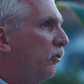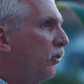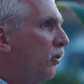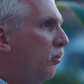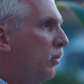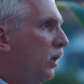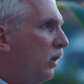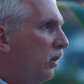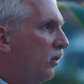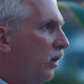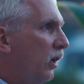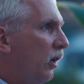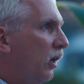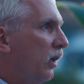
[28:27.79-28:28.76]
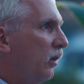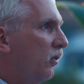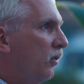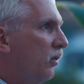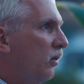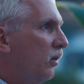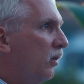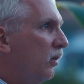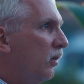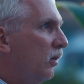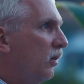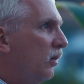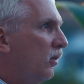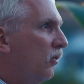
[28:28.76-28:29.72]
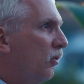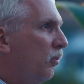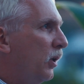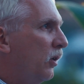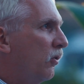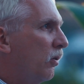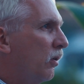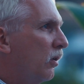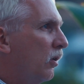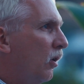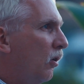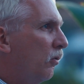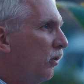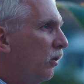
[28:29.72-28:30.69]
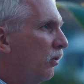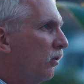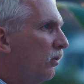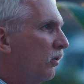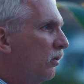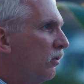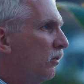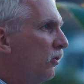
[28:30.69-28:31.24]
for the military to be turned over